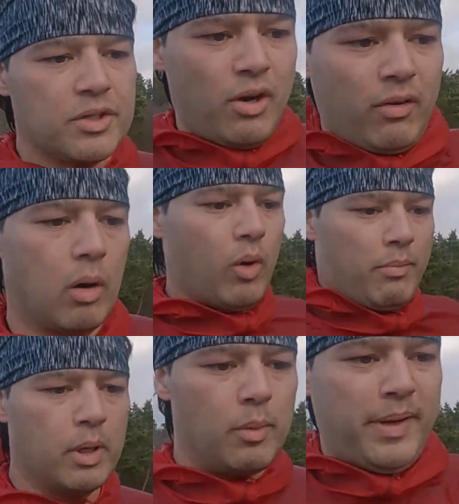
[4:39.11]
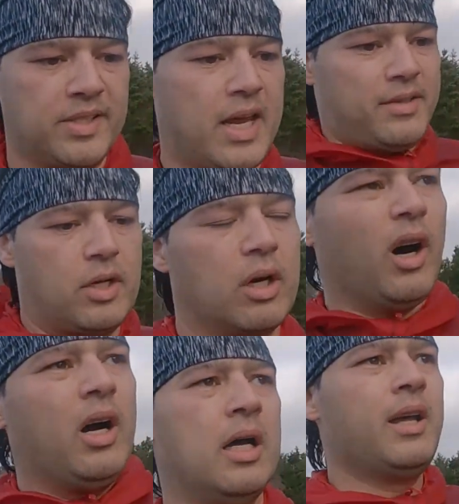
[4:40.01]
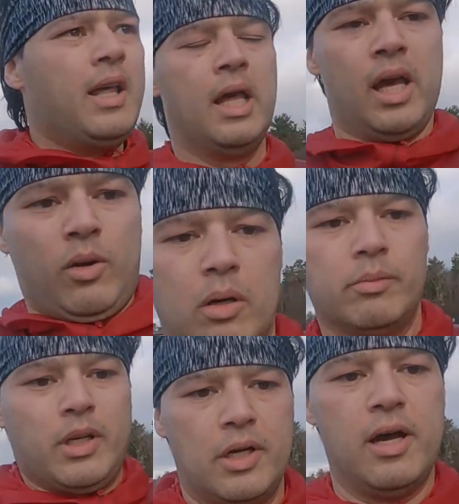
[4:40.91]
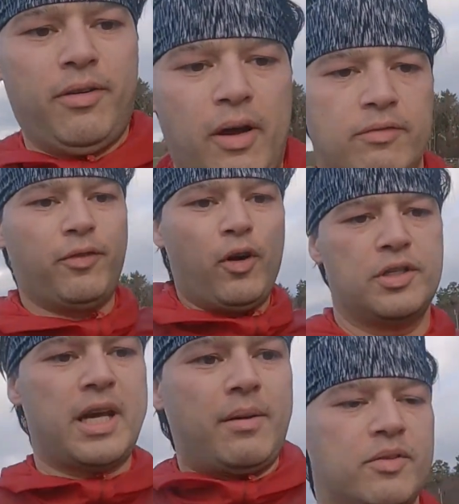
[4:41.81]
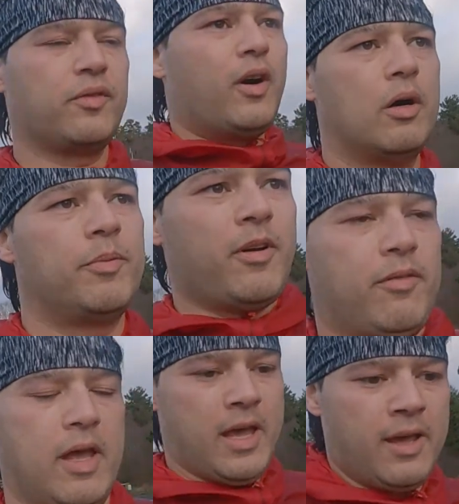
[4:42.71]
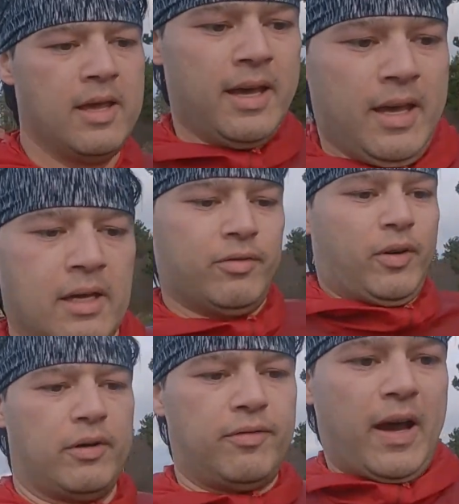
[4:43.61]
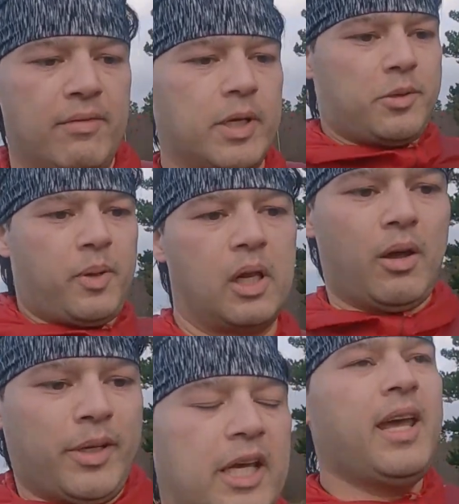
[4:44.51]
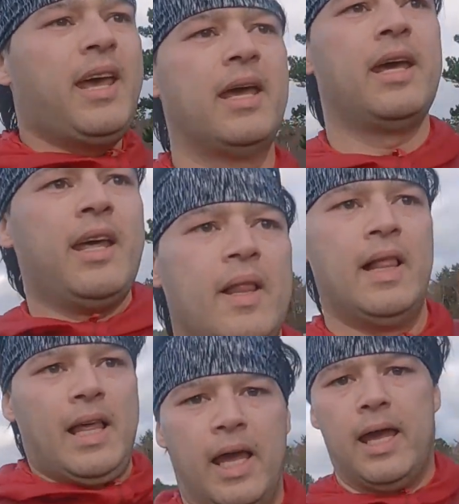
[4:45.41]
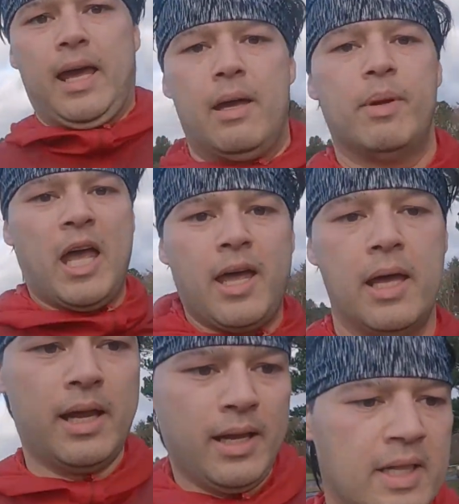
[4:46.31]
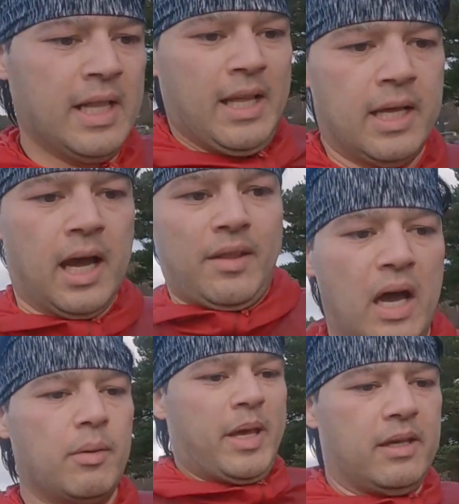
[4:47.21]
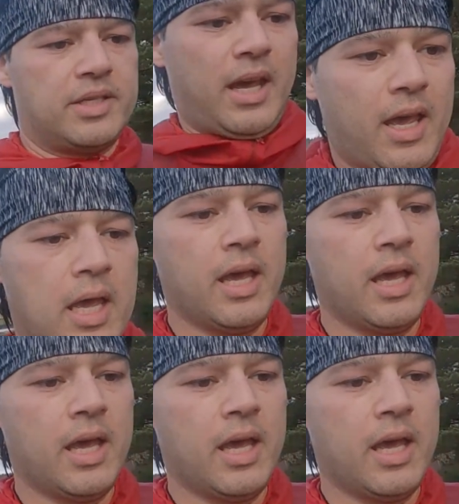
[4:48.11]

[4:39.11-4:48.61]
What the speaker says: So I've got one more big set to go, one more of 4 times 4.45 minutes per kilometre, and that'll be it